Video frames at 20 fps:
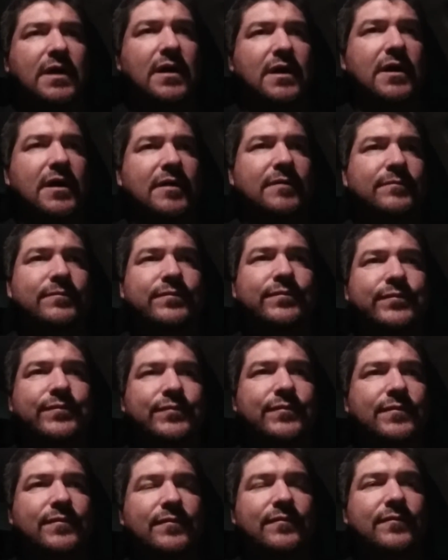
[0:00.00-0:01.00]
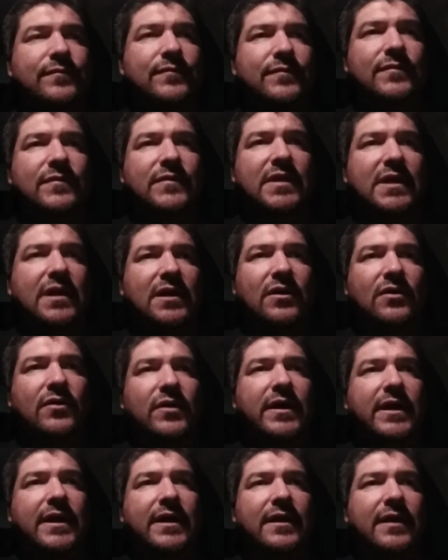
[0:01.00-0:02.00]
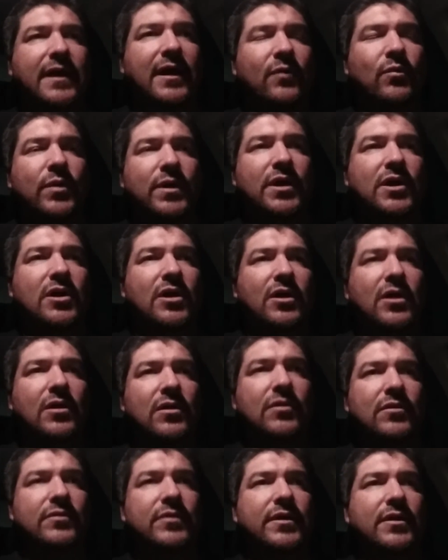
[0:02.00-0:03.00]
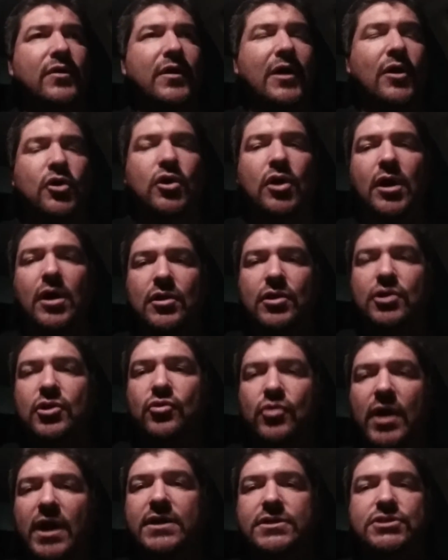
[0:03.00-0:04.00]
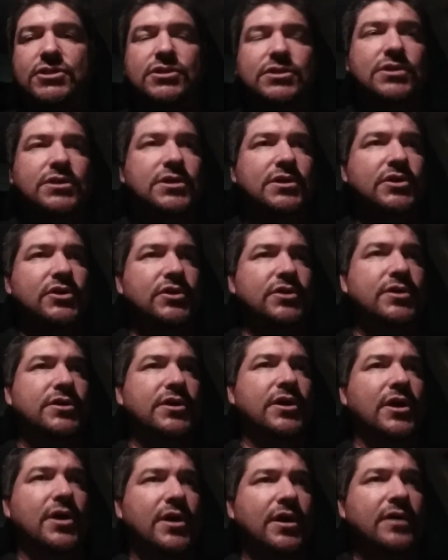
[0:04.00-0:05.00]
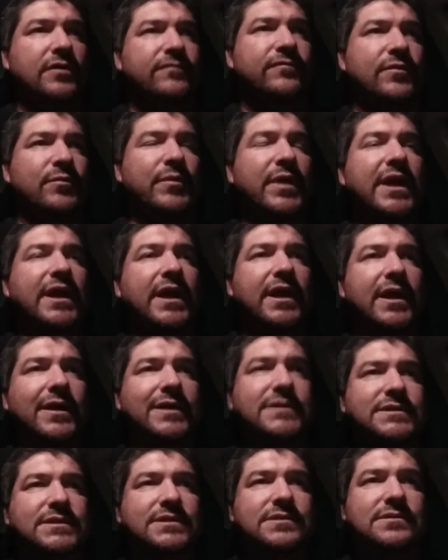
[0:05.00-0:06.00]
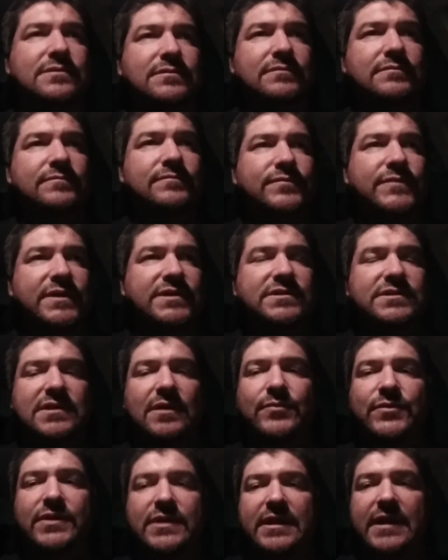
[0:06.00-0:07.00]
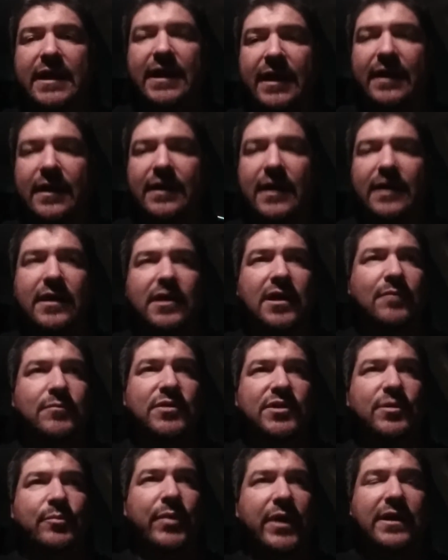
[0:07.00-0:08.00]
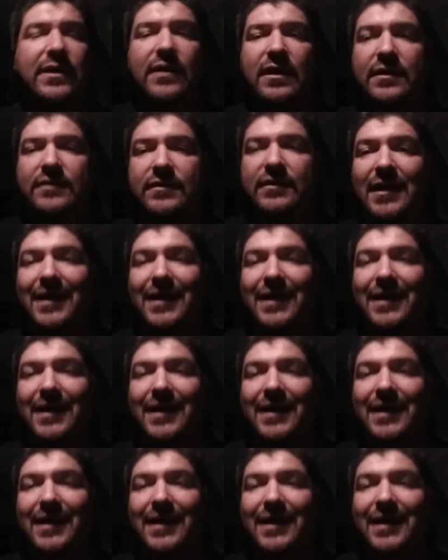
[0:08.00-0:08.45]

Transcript: Um, you know, and I wouldn't call you know alcohol a crutch. Uh, for me, it's just it's something that I had come to depend on